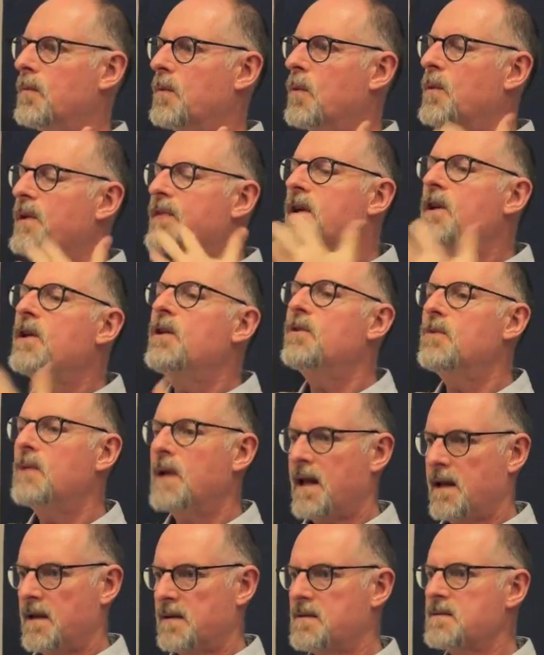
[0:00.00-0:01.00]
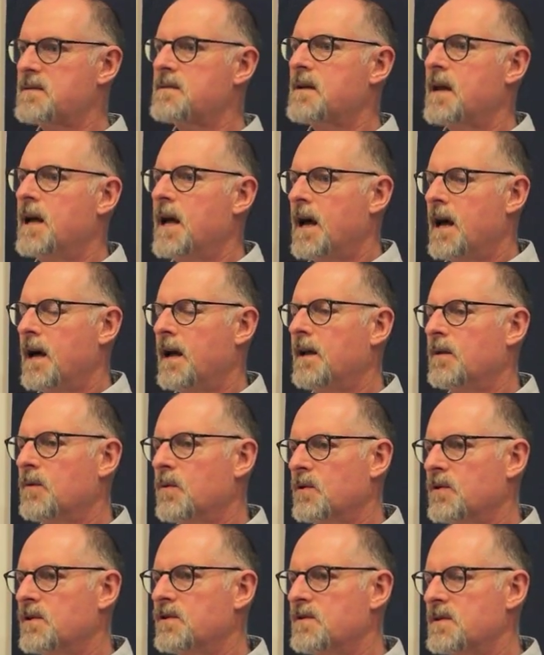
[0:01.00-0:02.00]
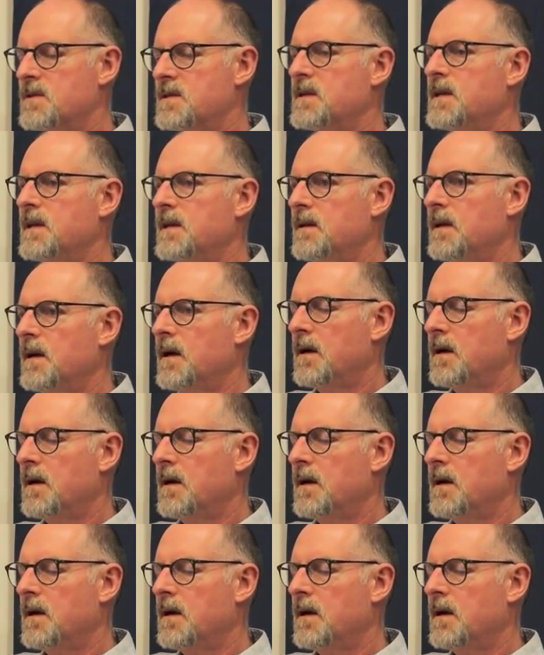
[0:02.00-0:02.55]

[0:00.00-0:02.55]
with a new lens, in order to see